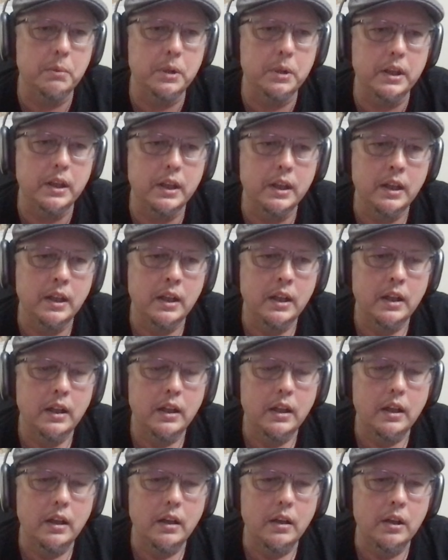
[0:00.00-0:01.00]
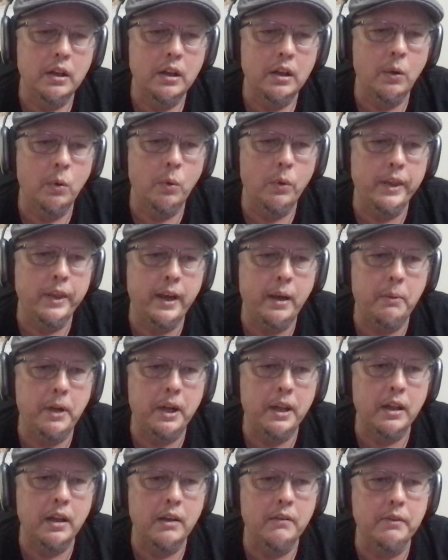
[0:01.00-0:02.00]
But, without my
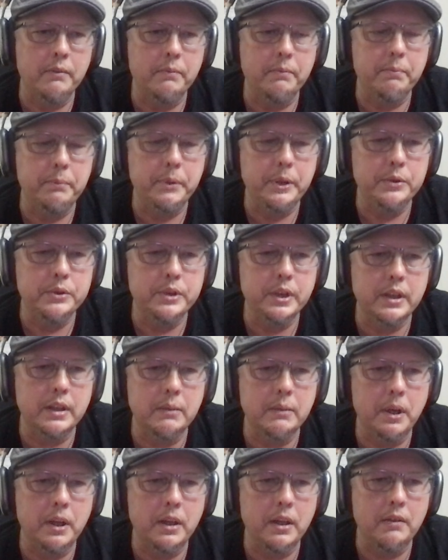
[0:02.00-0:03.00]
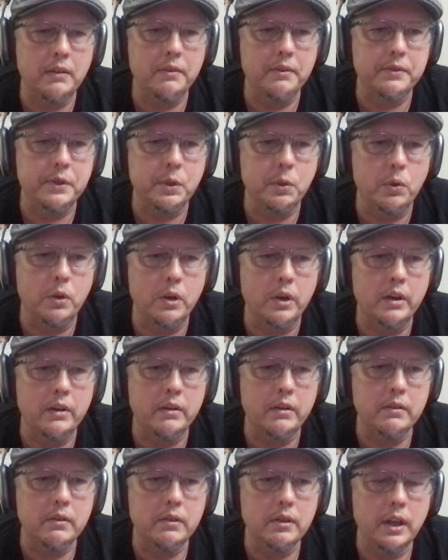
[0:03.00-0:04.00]
love of music and my love of
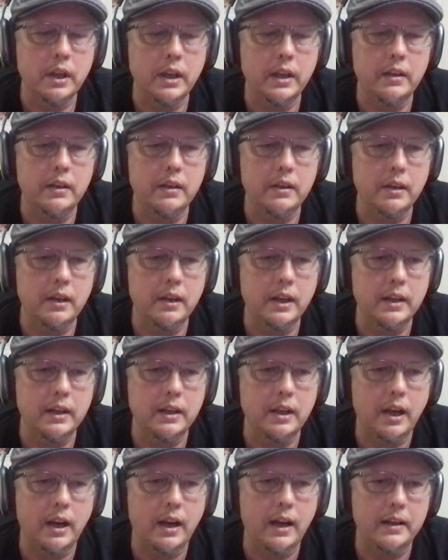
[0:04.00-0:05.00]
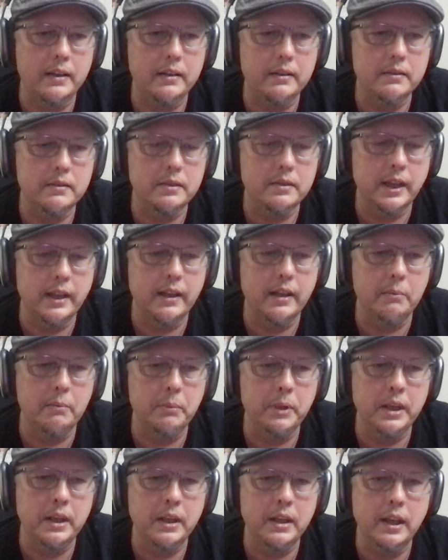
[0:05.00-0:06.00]
corn and God telling
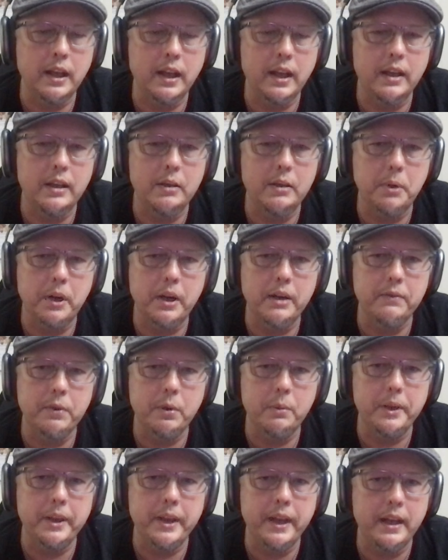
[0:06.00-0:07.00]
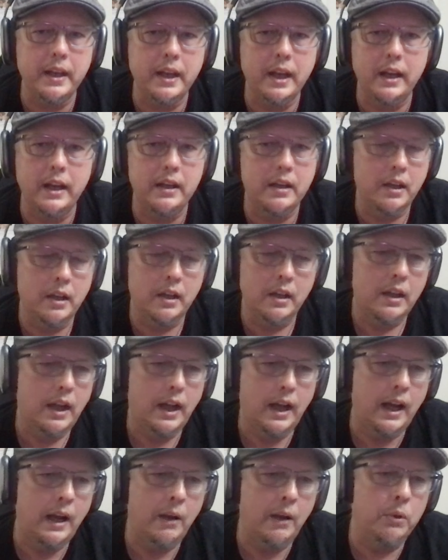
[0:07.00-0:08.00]
me to get Head to pray for me that night,
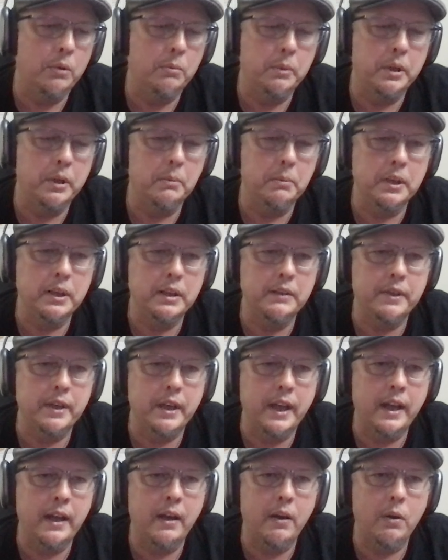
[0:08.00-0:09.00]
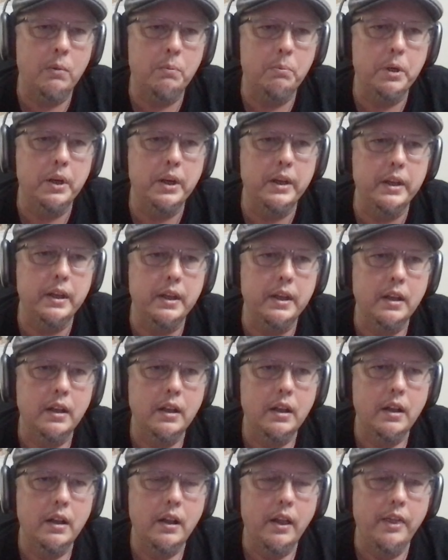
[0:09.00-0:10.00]
I wouldn't be a believer now. But
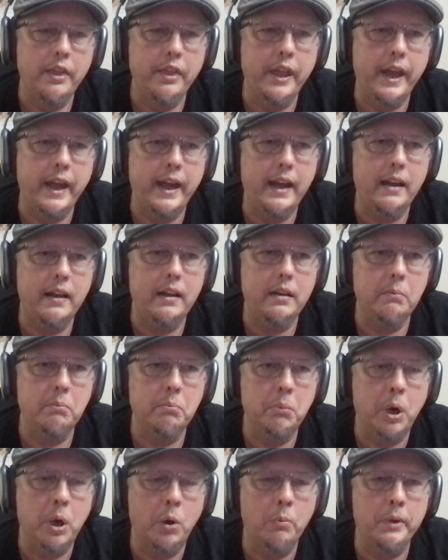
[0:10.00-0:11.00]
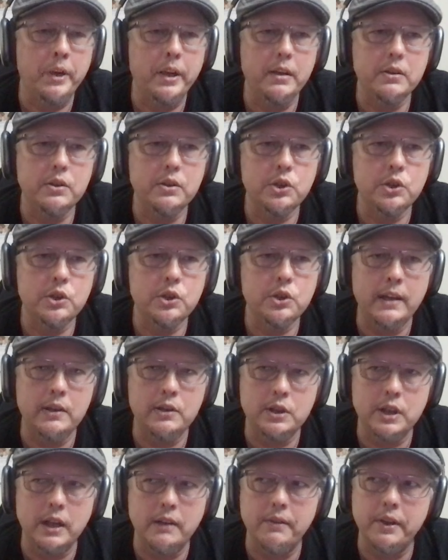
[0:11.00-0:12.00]
that moment
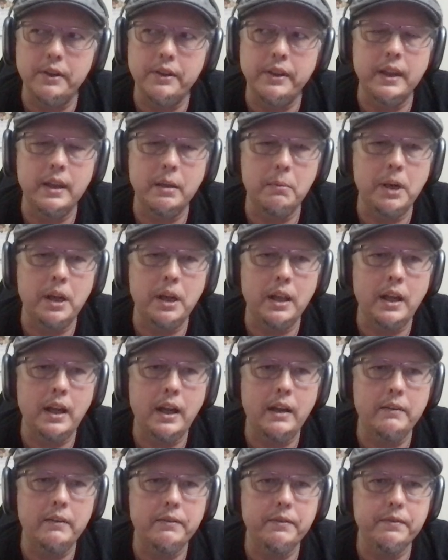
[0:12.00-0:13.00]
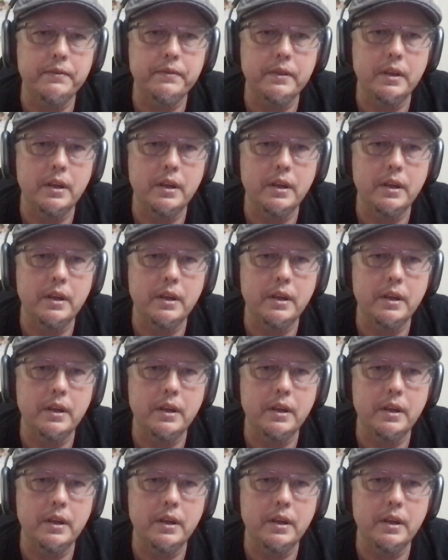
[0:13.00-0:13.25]
changed everything in my life.